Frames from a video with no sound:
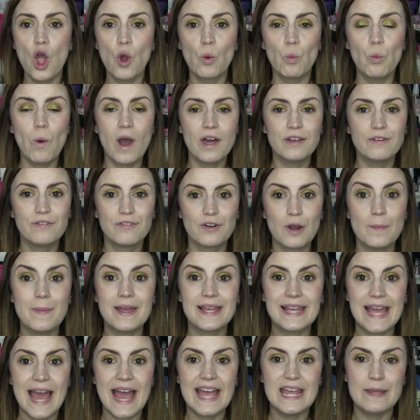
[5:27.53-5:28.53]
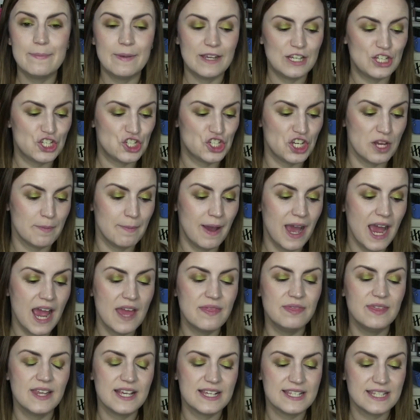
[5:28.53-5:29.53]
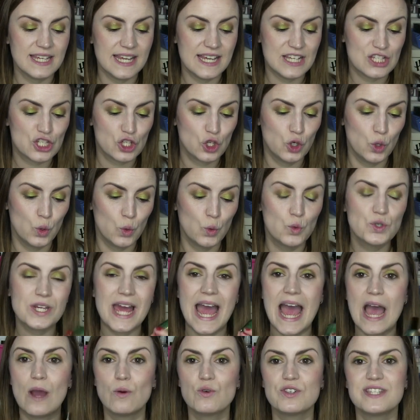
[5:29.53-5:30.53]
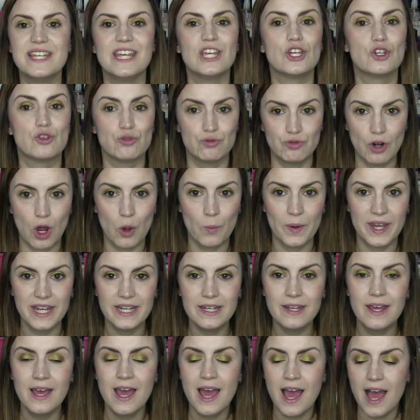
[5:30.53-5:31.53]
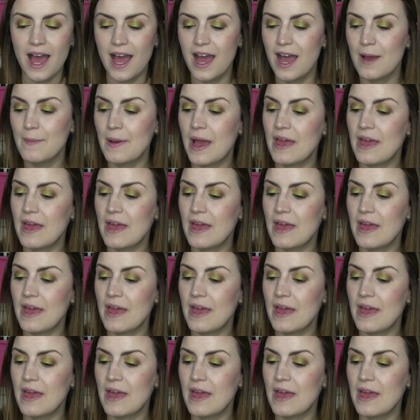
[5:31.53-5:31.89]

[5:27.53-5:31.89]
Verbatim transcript: One from KB Shimmer and this is called How's It Growing um,